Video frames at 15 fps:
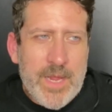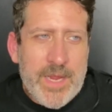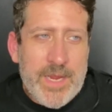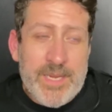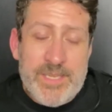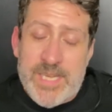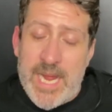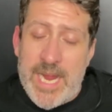
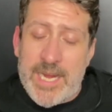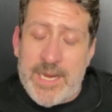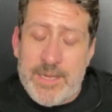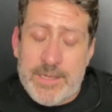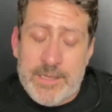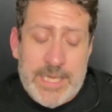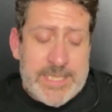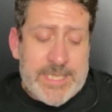he's like,
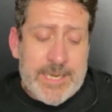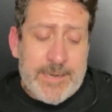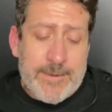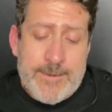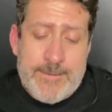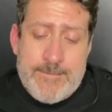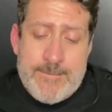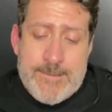listen,
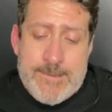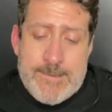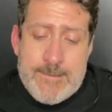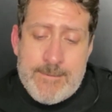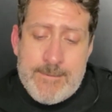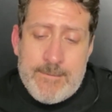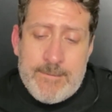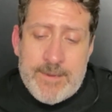
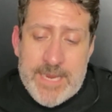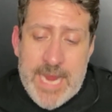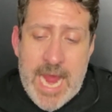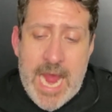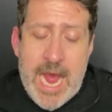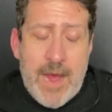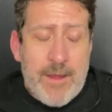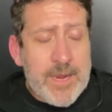
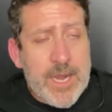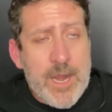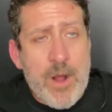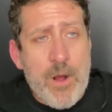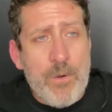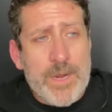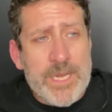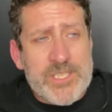yeah,
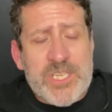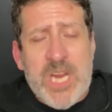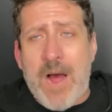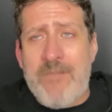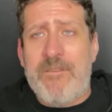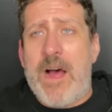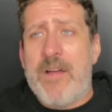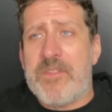it's
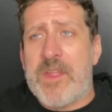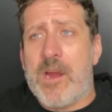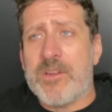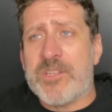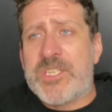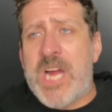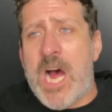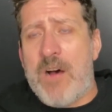tough out there.
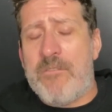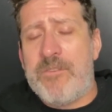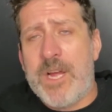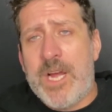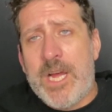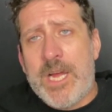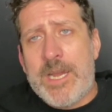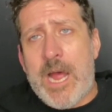It's tough.
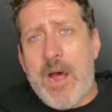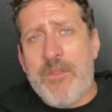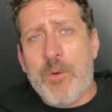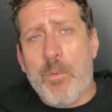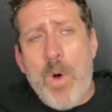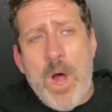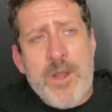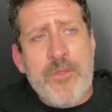Now, the
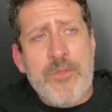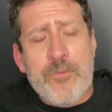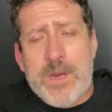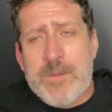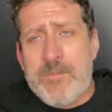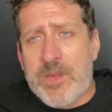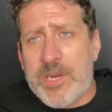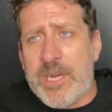$1 to
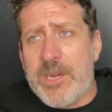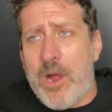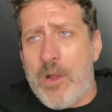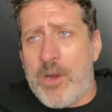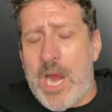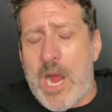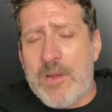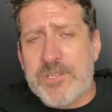$3 million
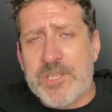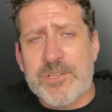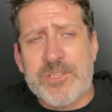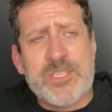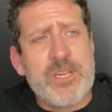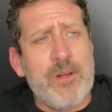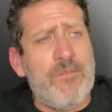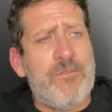houses
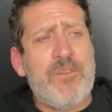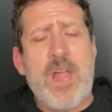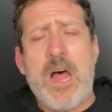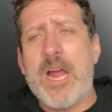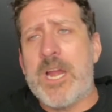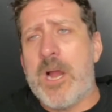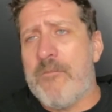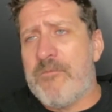still
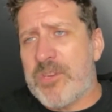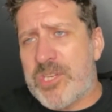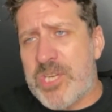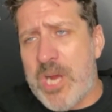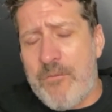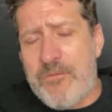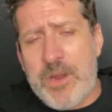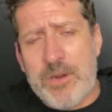flying off the
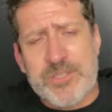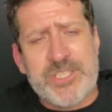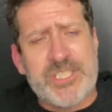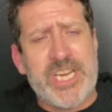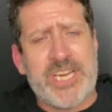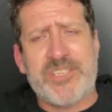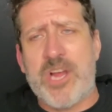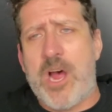shelf. There's
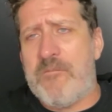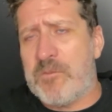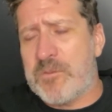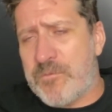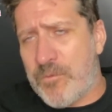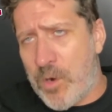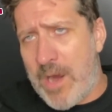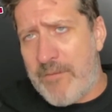6
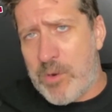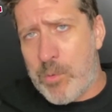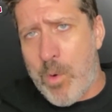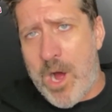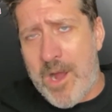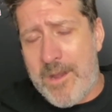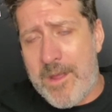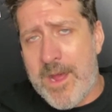offers for every
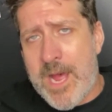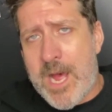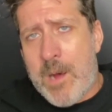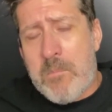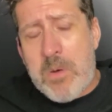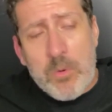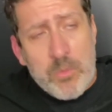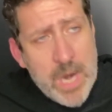one.
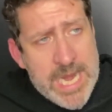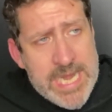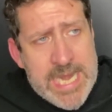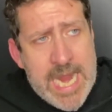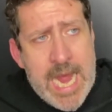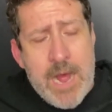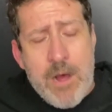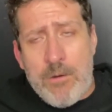But right
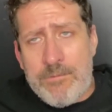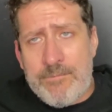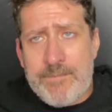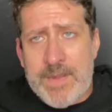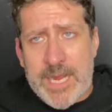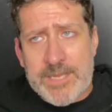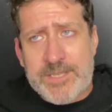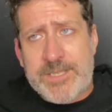now,
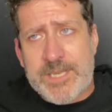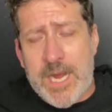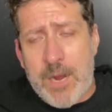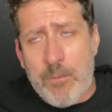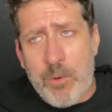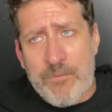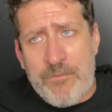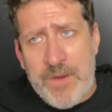it's
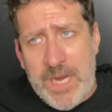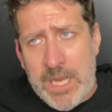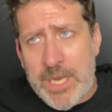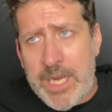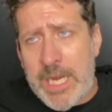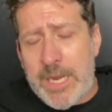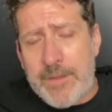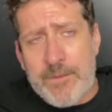we're
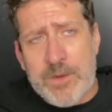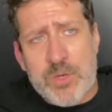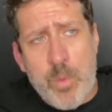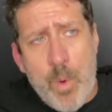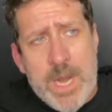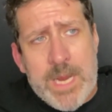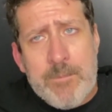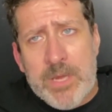feeling it in the
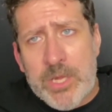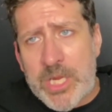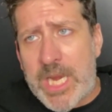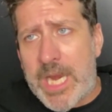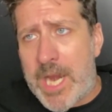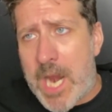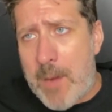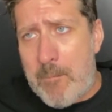20 million
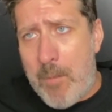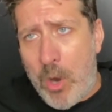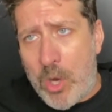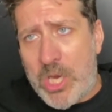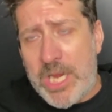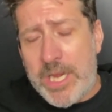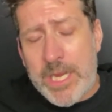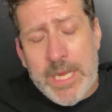and up market.